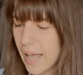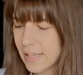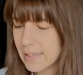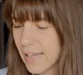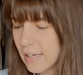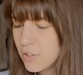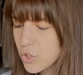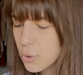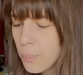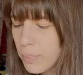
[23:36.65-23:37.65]
And
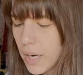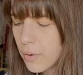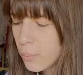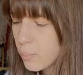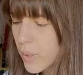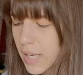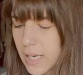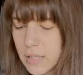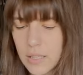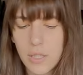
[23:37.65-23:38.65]
then to pair with
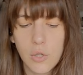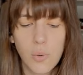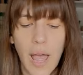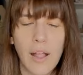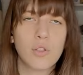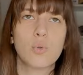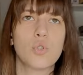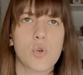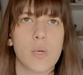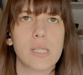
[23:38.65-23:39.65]
it, you had two
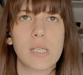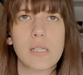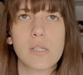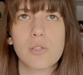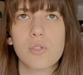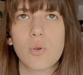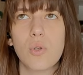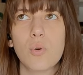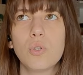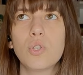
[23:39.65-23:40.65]
choices. So
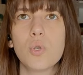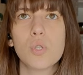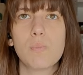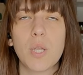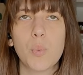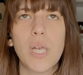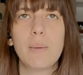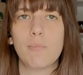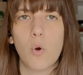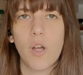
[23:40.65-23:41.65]
you could choose
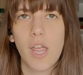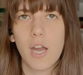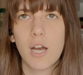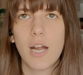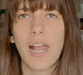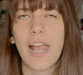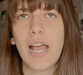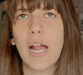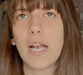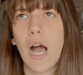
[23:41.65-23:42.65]
between mohair
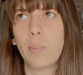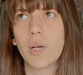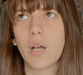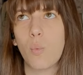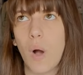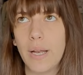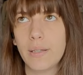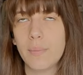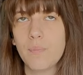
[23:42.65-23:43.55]
and Alpaca 1.